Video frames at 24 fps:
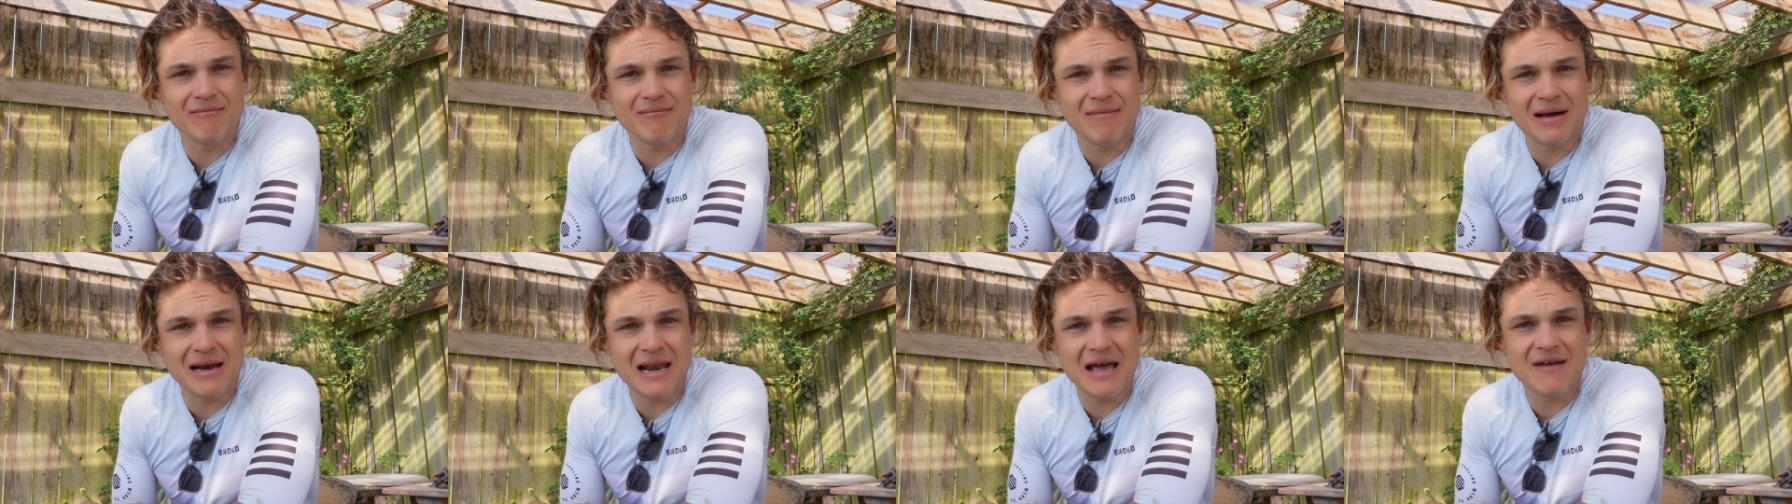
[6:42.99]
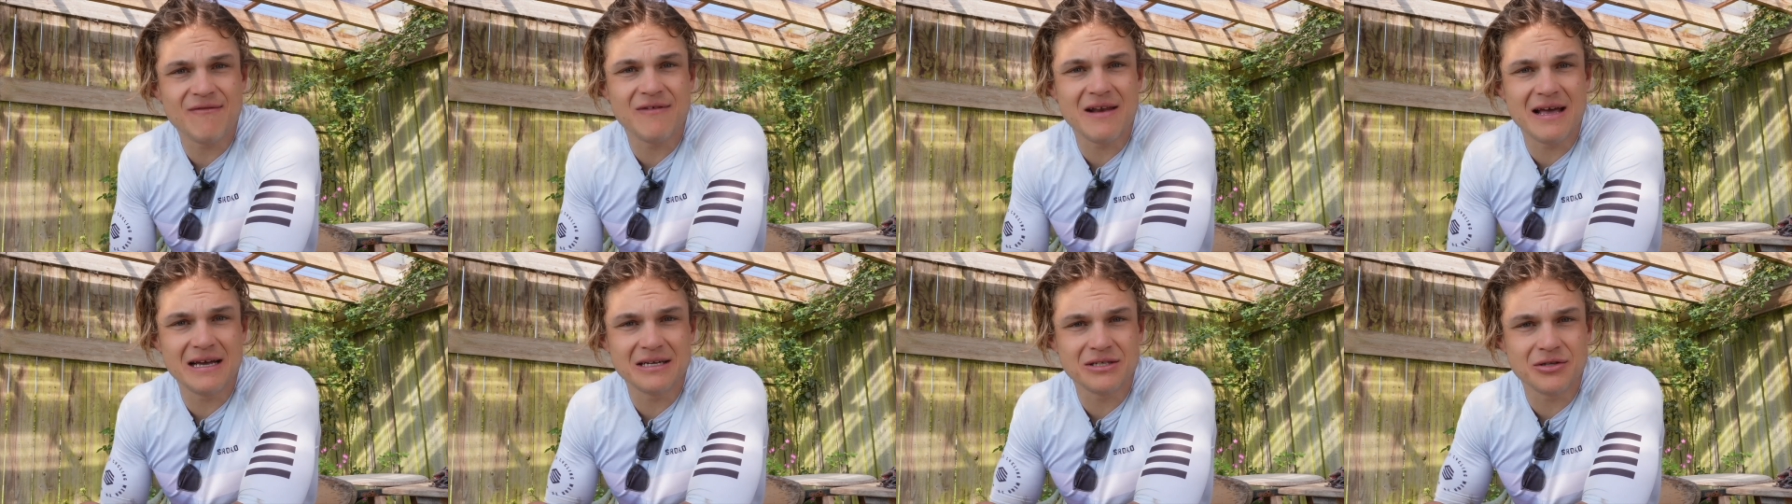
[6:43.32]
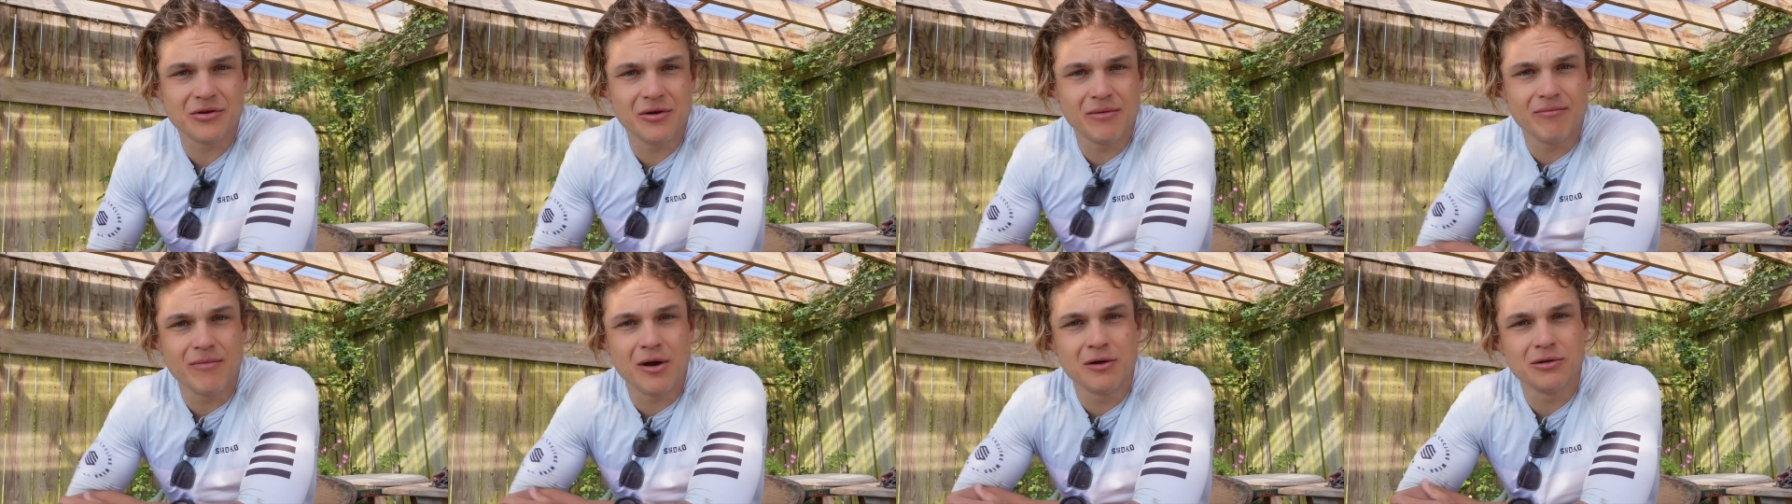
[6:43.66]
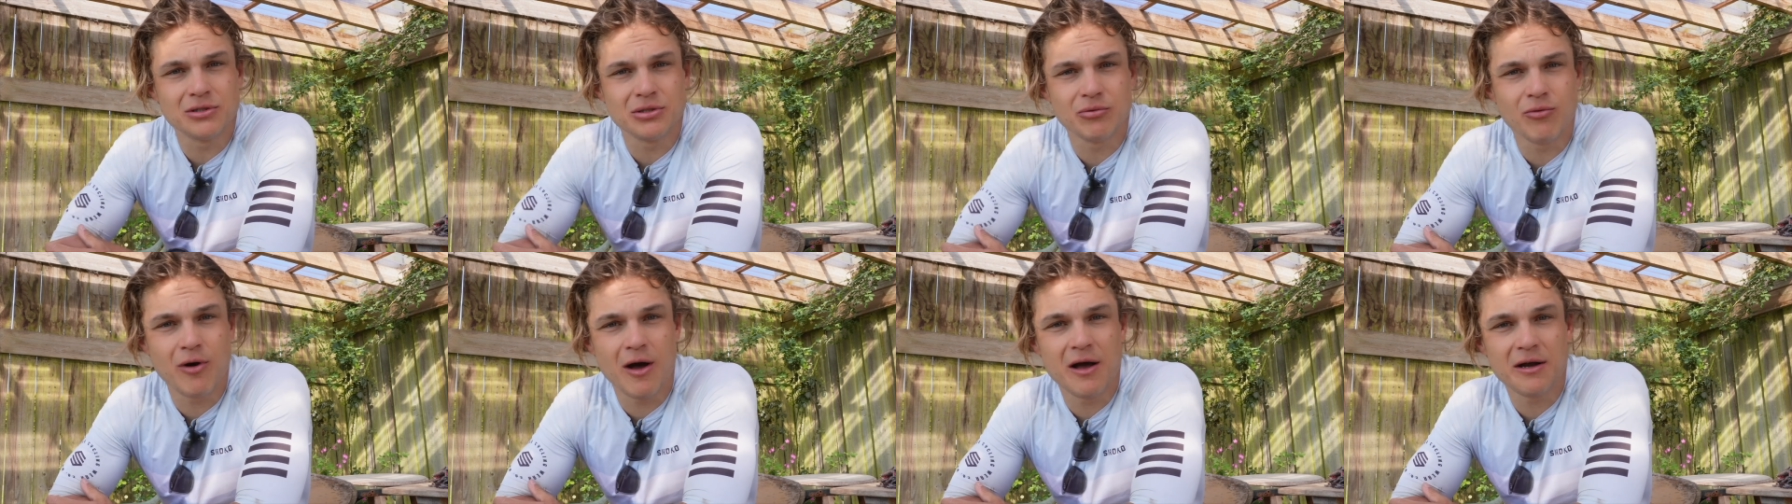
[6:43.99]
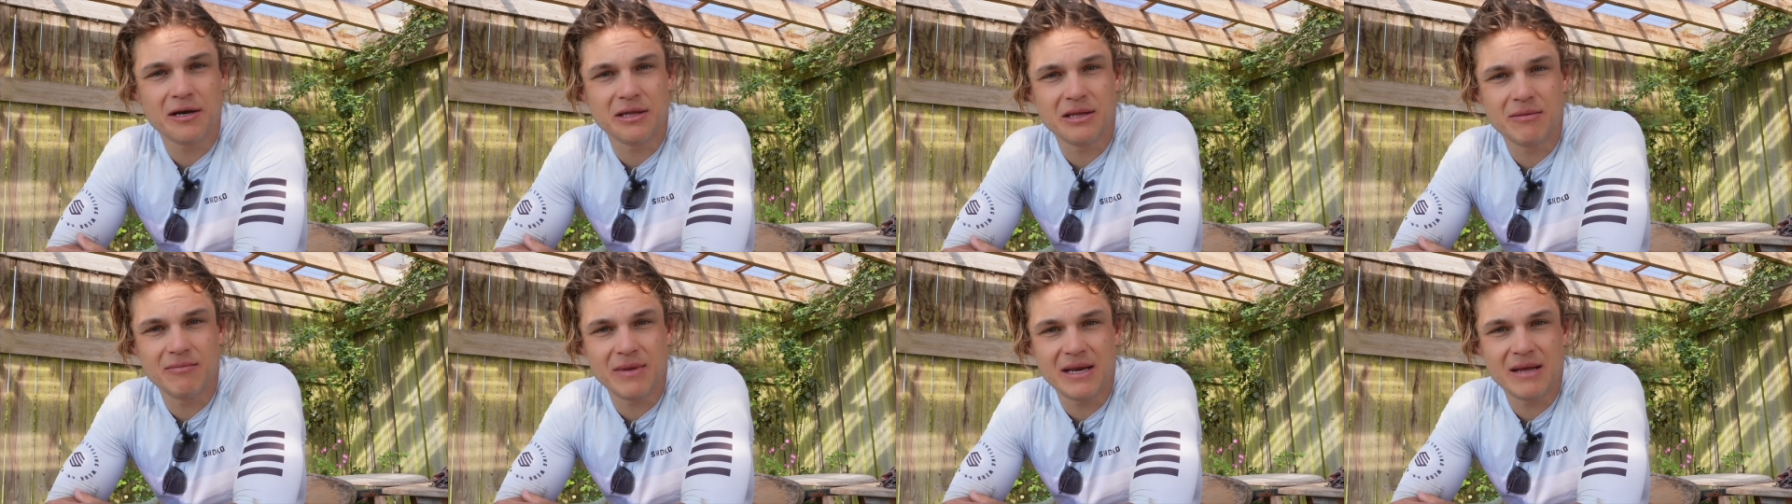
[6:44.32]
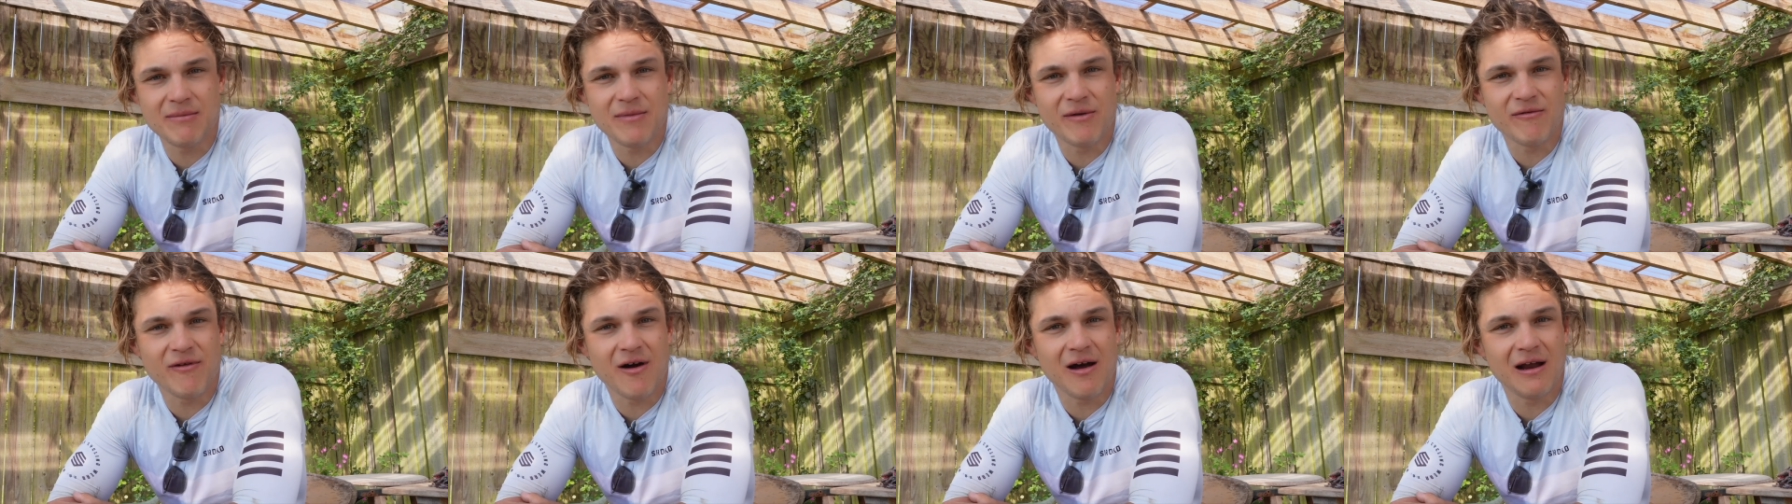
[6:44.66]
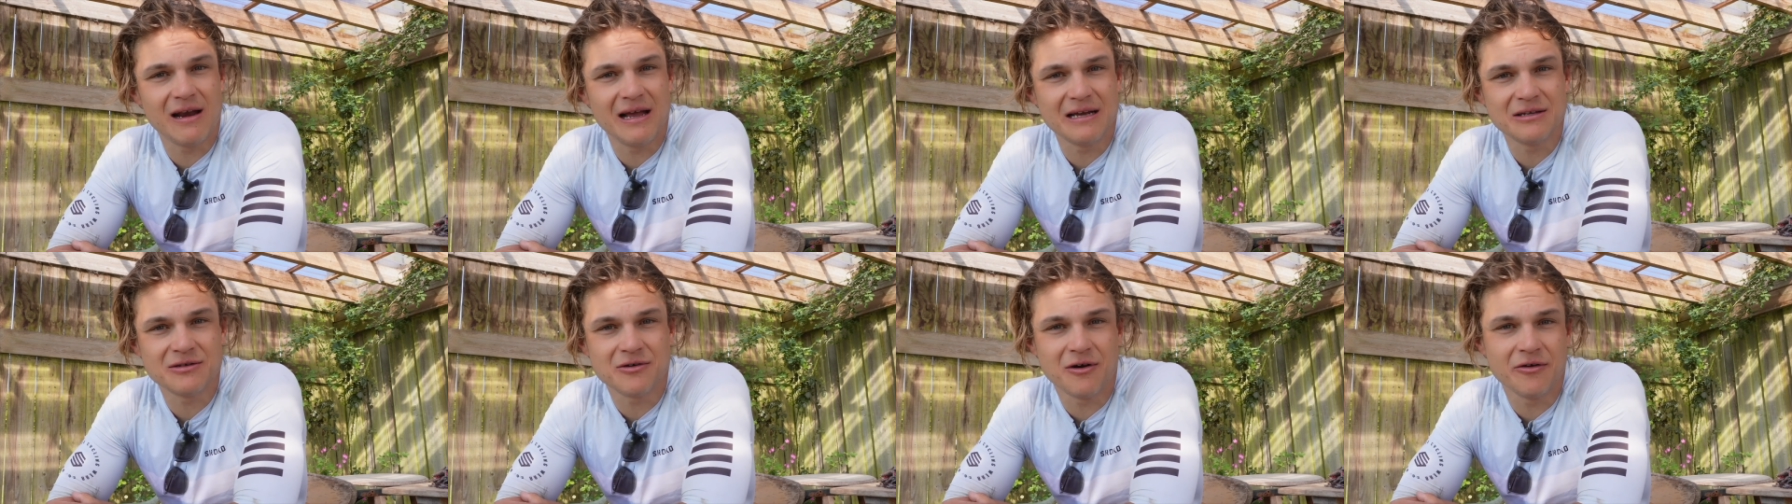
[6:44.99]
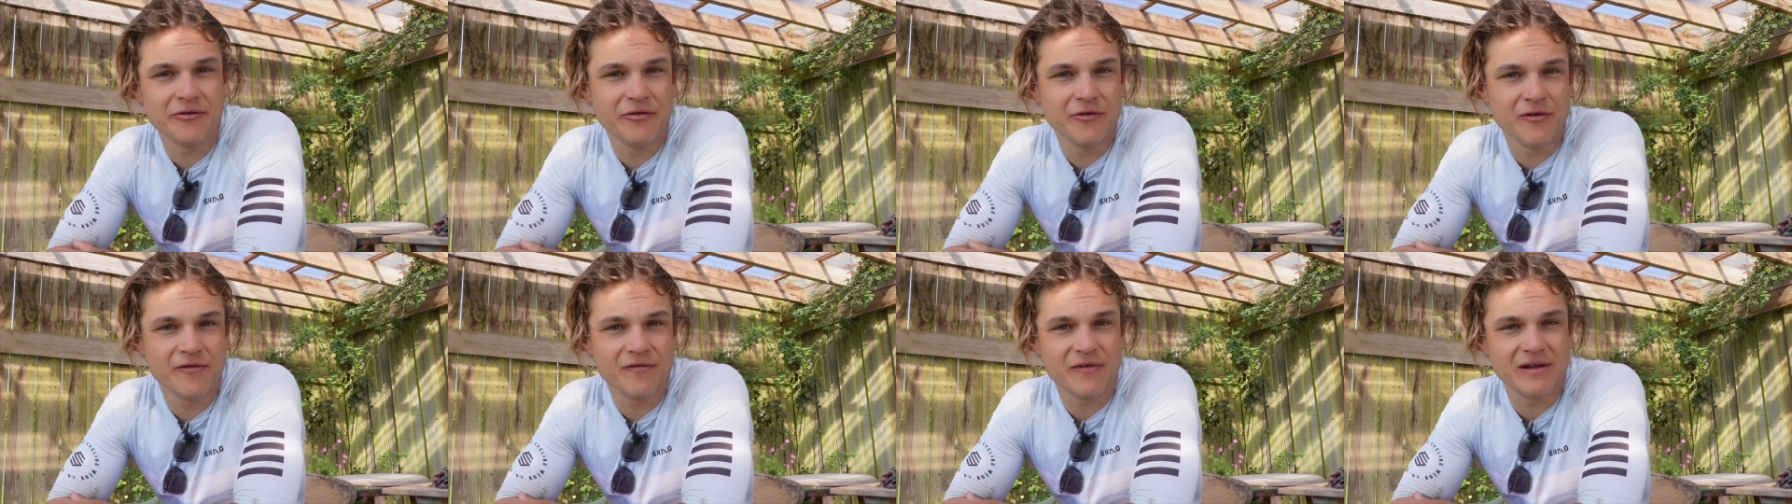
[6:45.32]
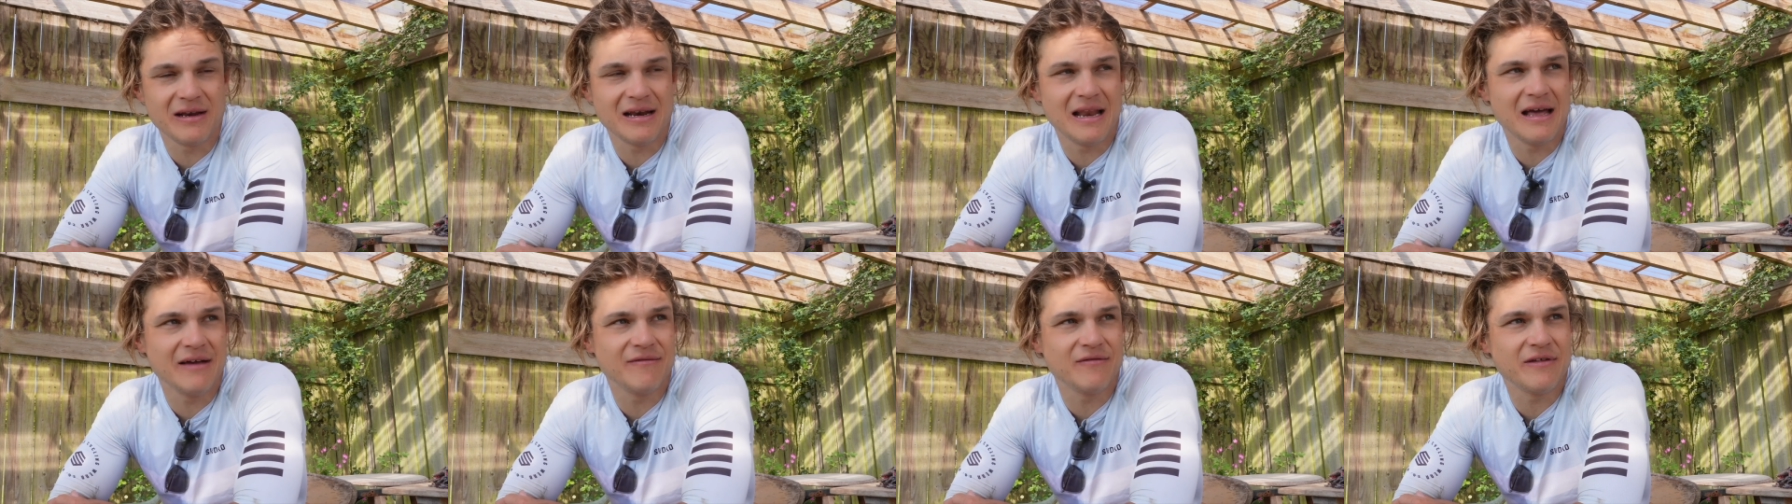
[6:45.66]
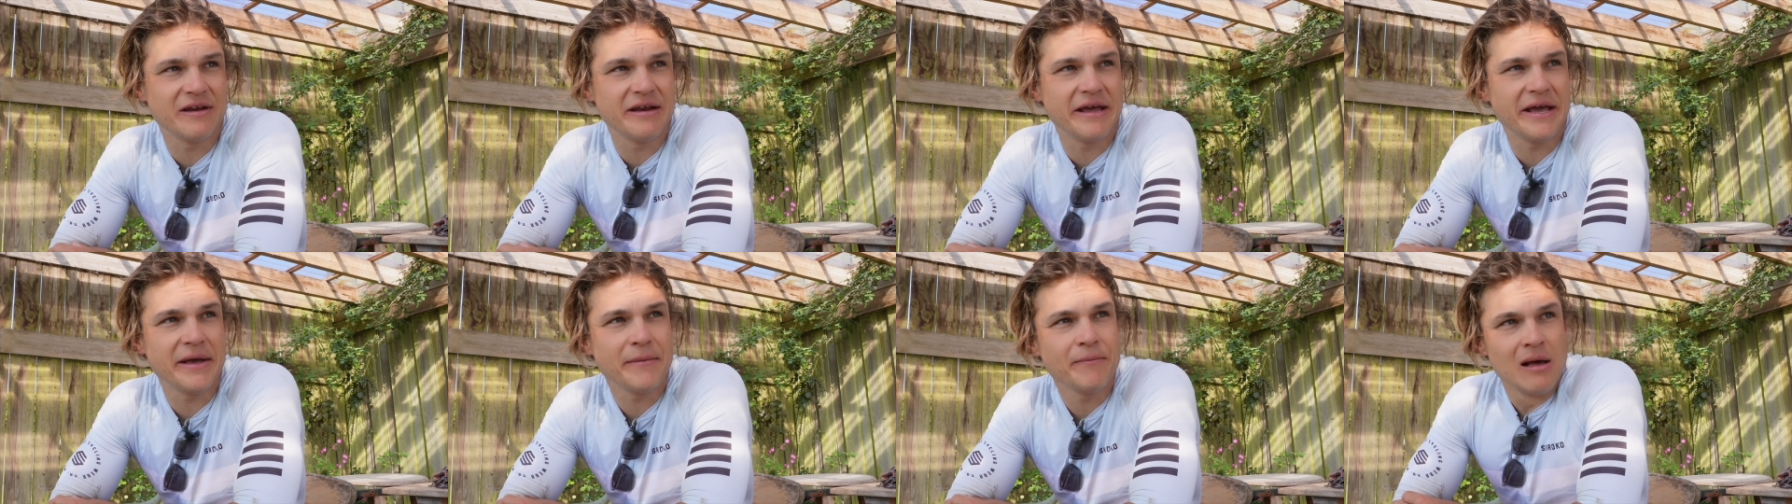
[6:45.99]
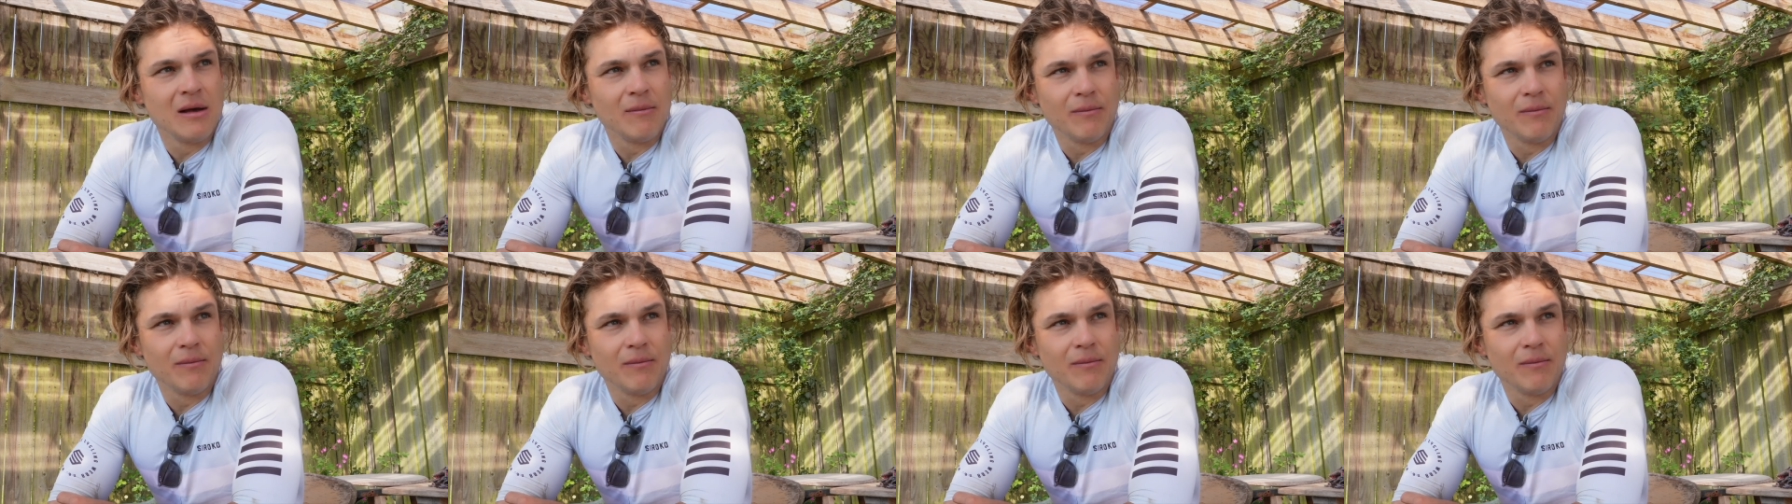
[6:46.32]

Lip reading: My left leg's doing most of the work at the minute, my right leg's got nothing left in it.